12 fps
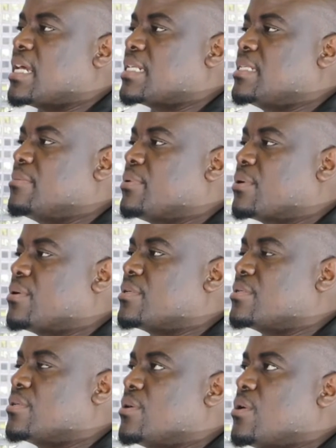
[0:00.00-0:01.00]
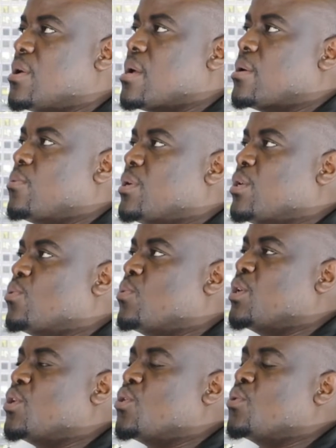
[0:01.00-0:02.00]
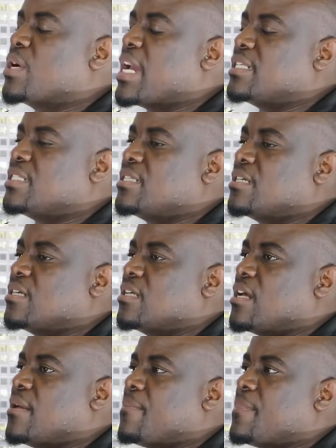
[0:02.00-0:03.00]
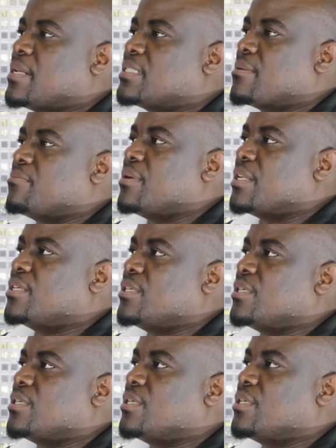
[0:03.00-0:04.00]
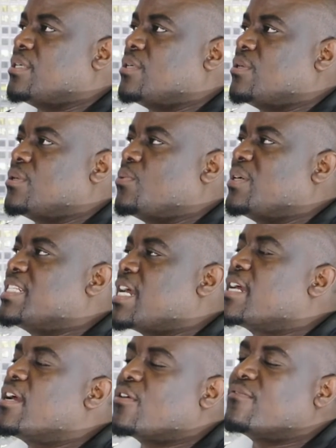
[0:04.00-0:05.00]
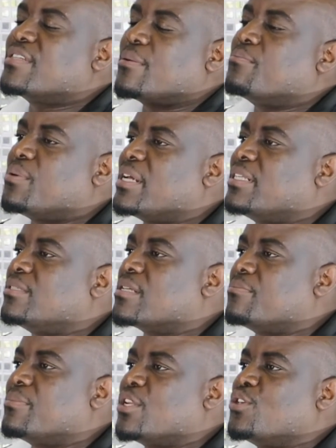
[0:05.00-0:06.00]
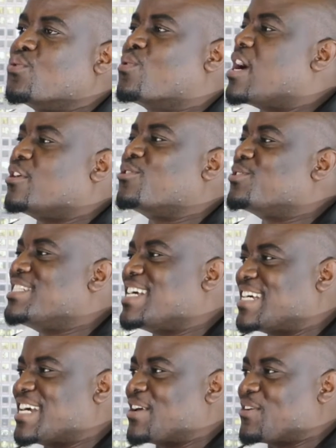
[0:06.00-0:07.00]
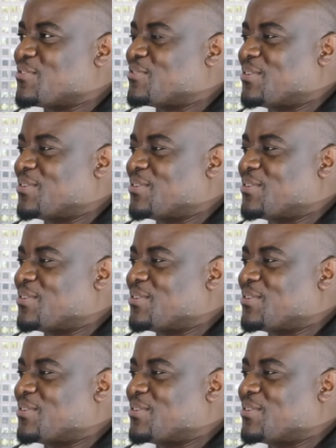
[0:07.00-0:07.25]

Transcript: that, because we look at somebody, we take care of somebody you cannot take care of.